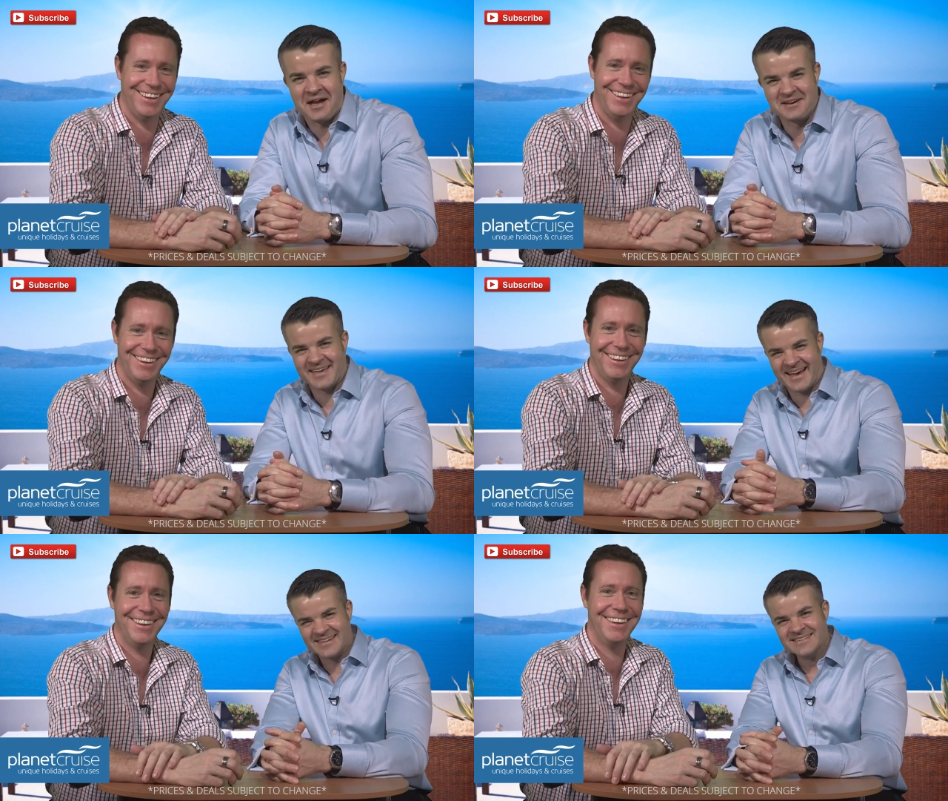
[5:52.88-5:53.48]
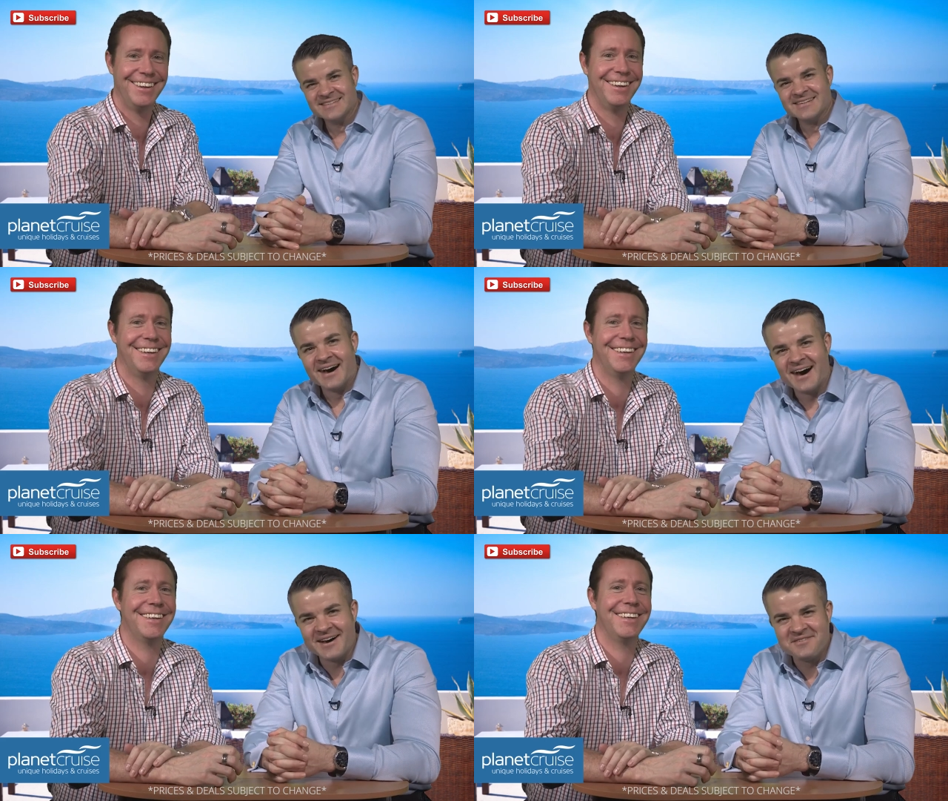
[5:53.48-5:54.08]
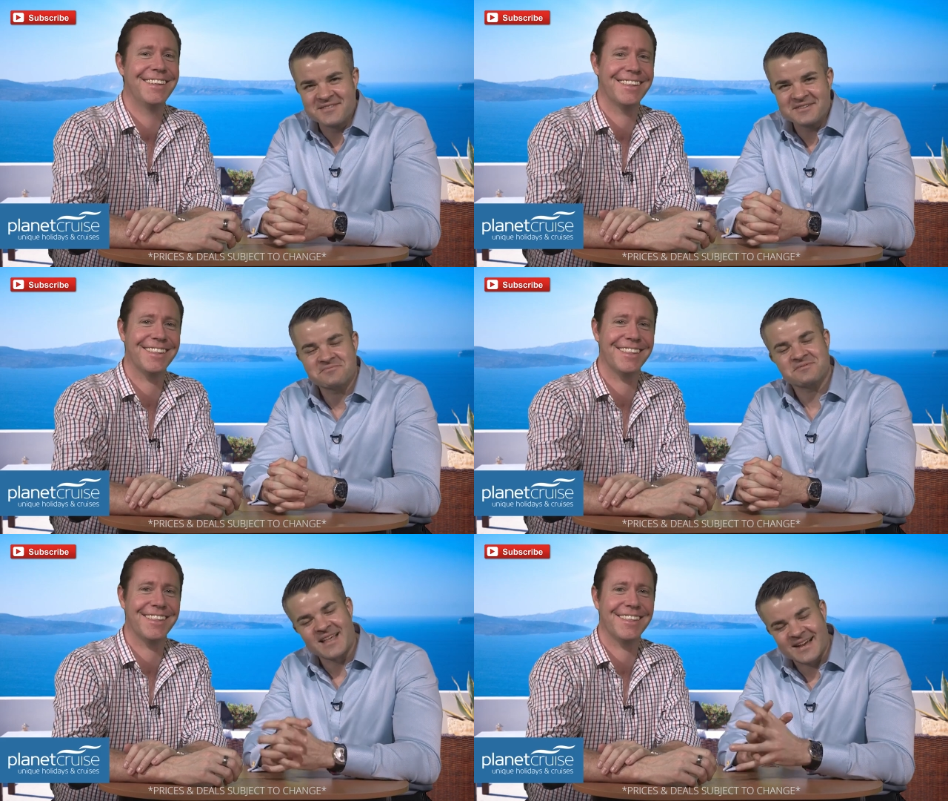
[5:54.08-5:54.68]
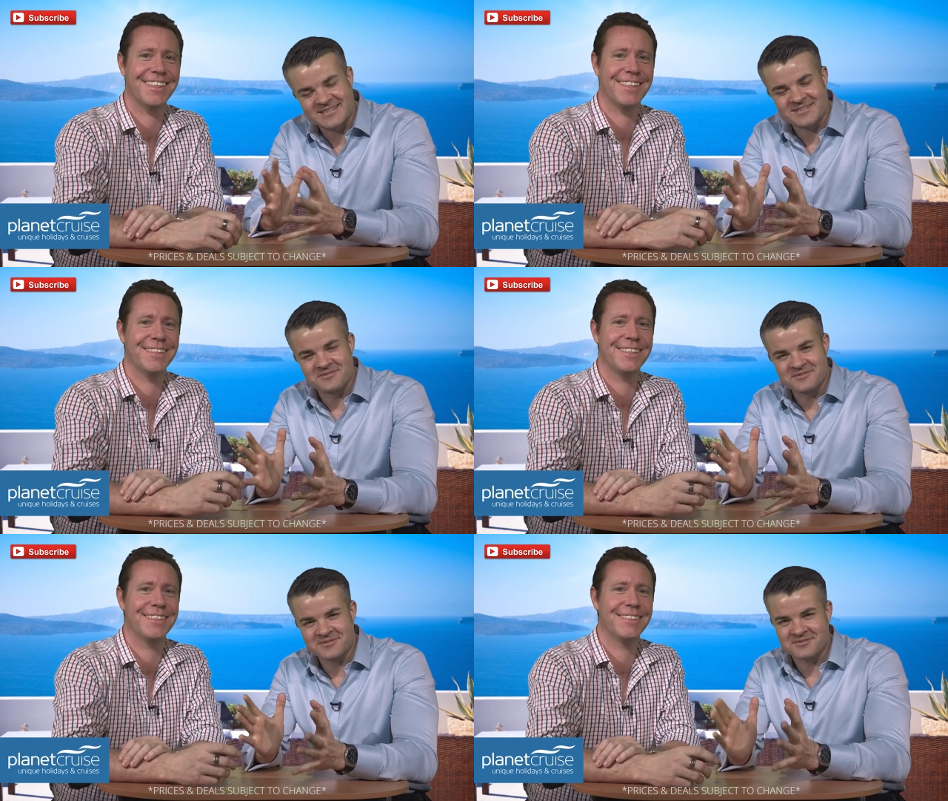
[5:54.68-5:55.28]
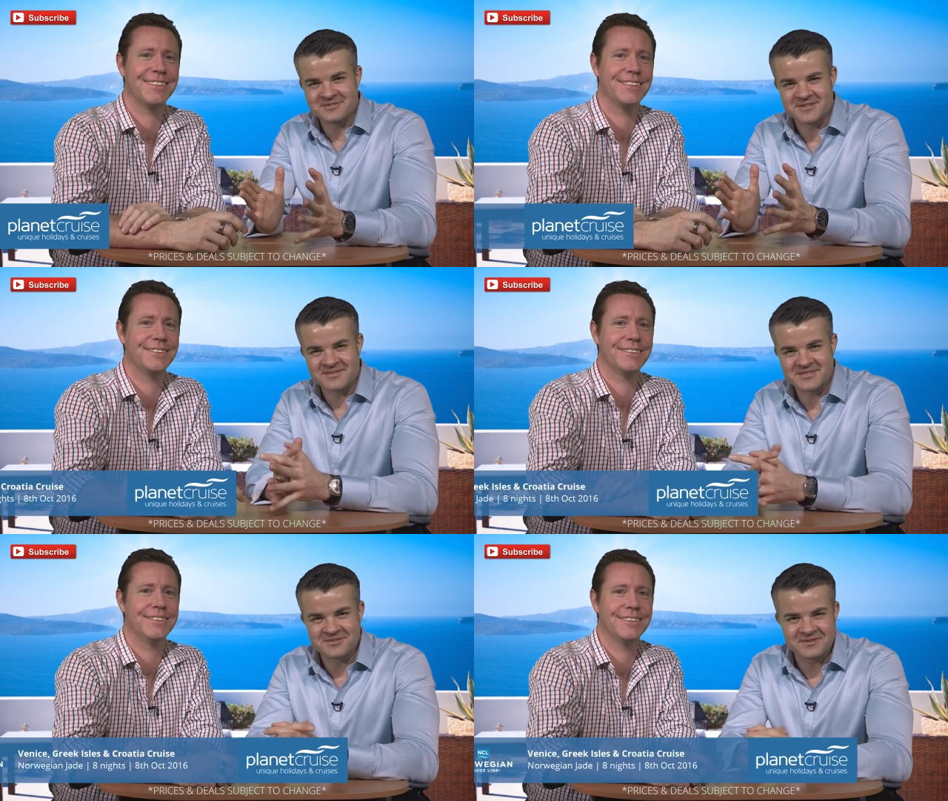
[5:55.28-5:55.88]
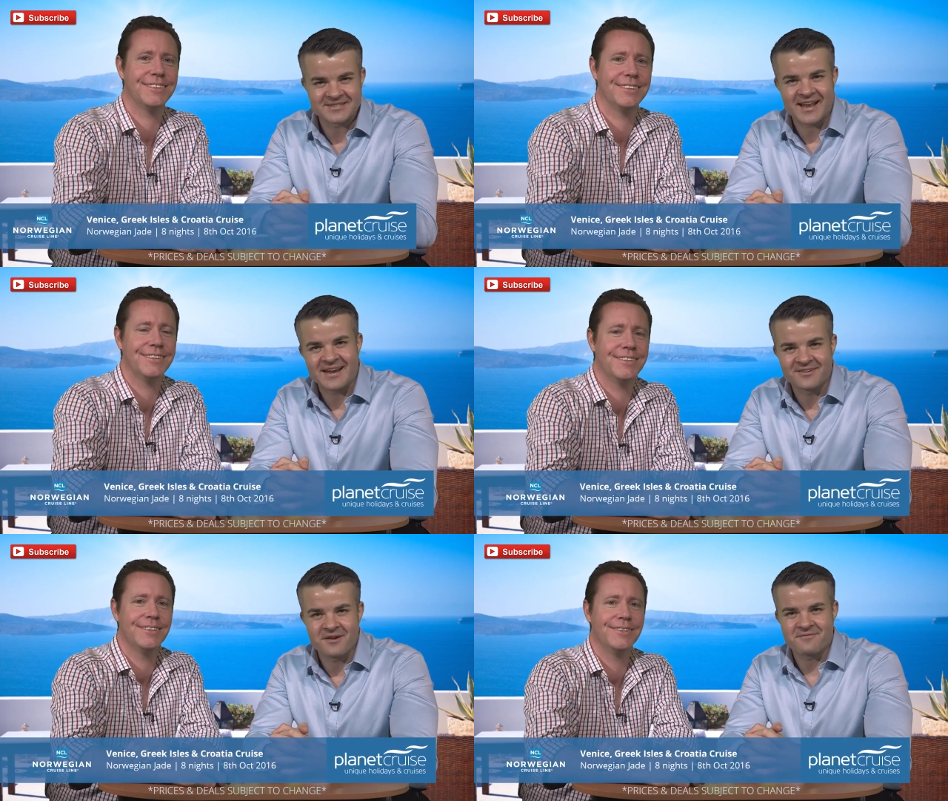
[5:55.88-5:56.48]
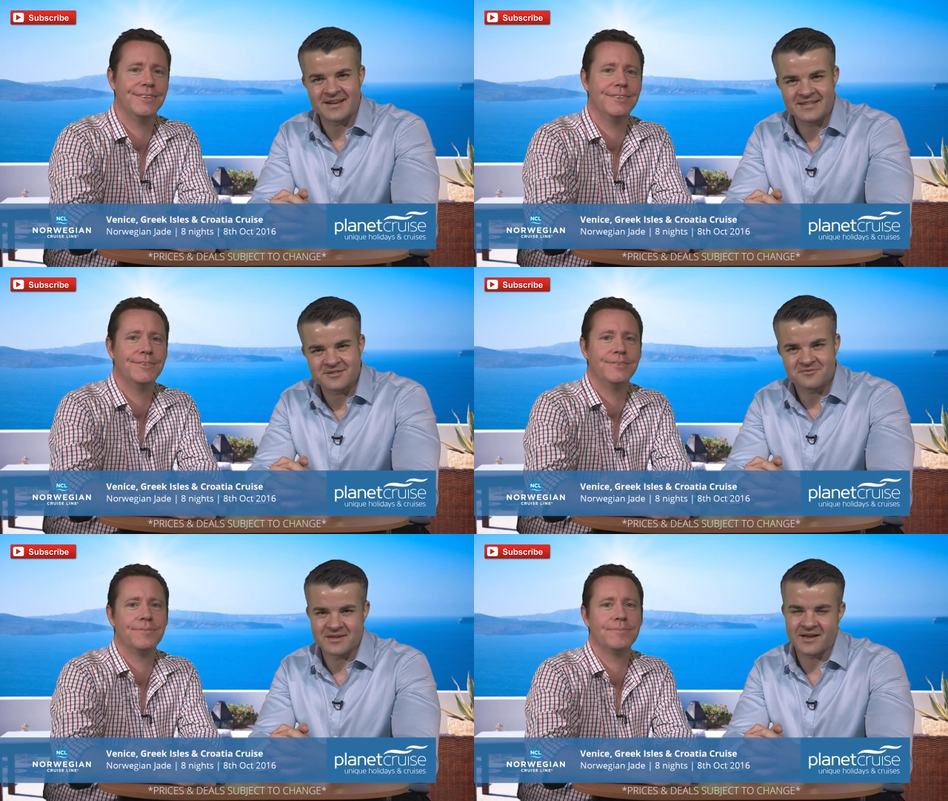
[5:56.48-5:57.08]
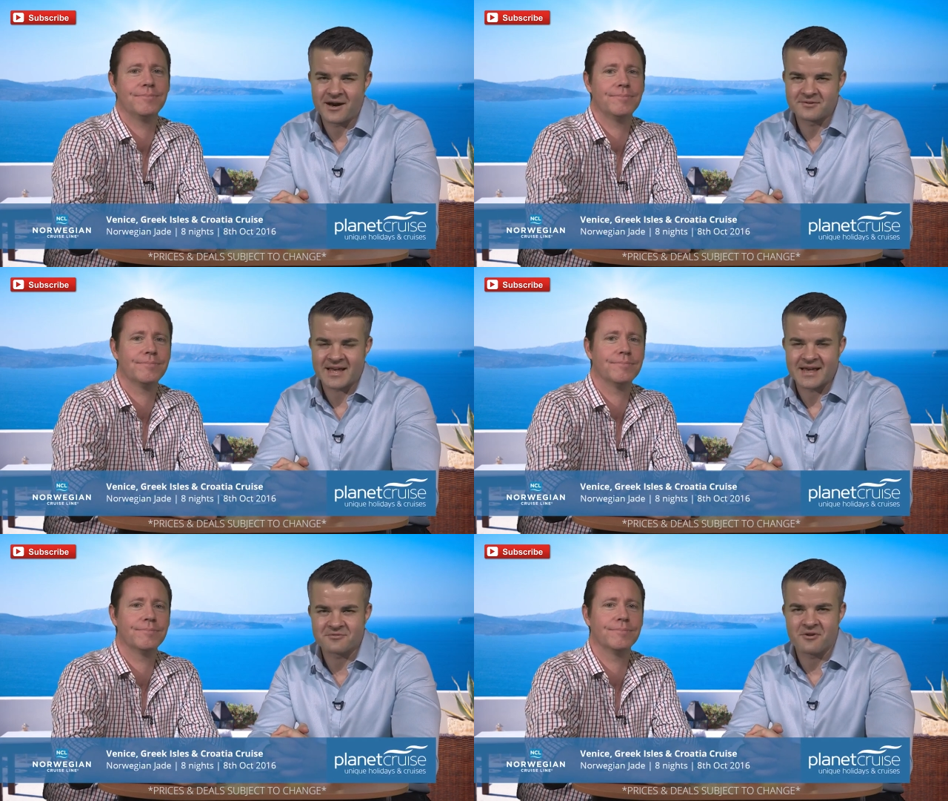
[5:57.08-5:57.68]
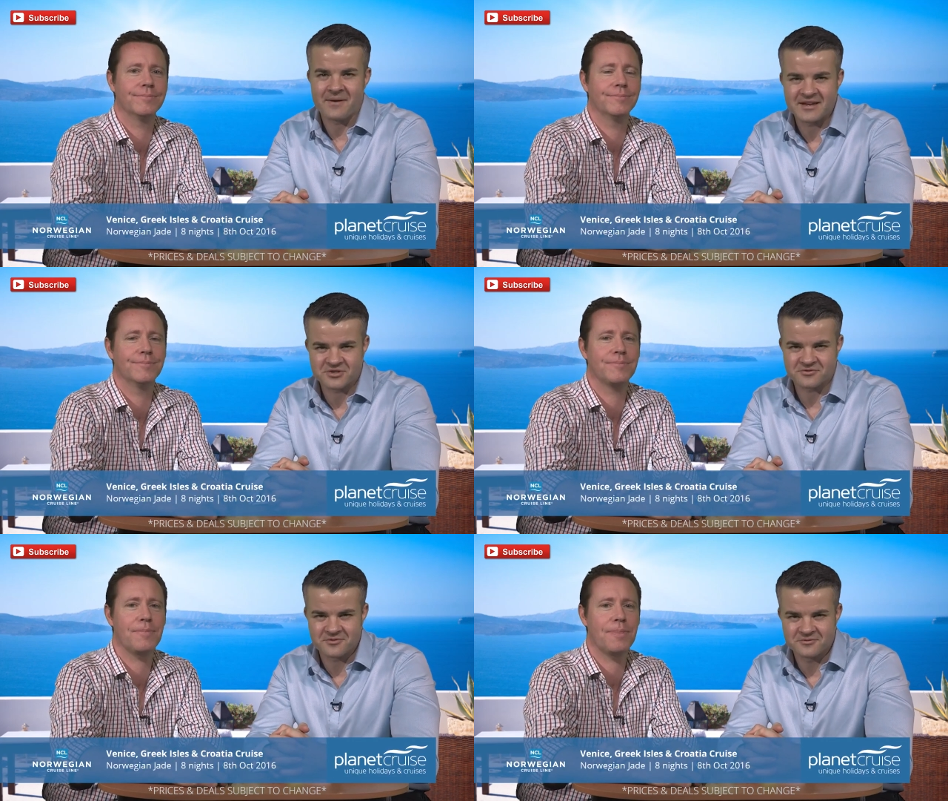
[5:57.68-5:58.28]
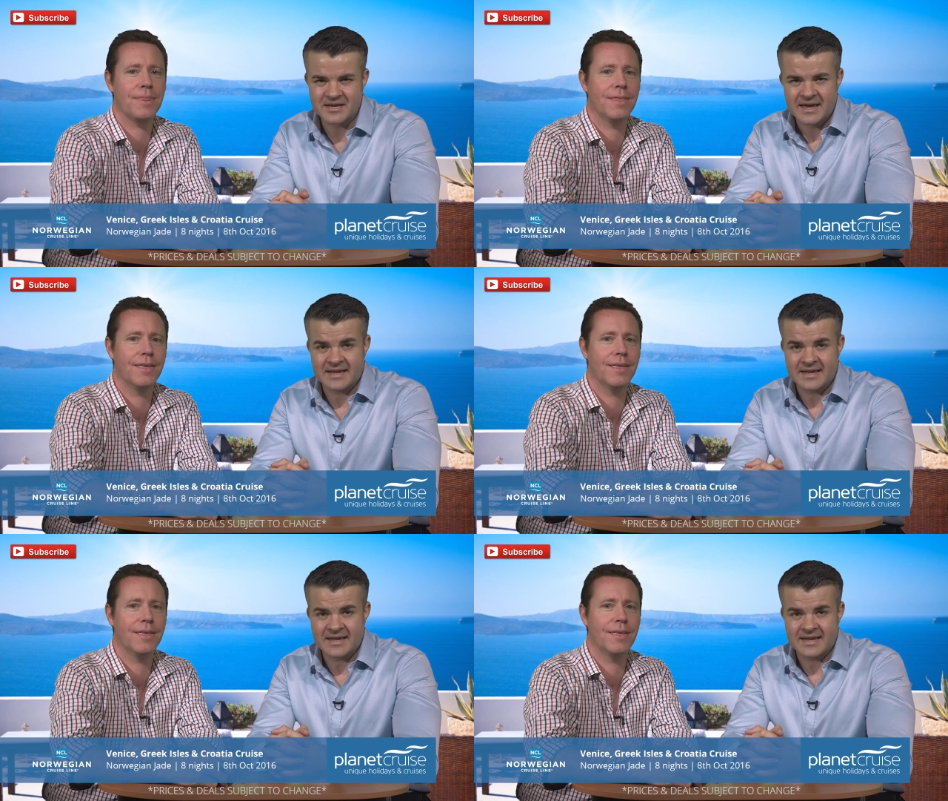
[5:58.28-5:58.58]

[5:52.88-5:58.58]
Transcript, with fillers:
Speaker 1: right, okay. Um, the next cruise, cruise number two, is an eight-night Venice, Greek Isles and Croatia cruise.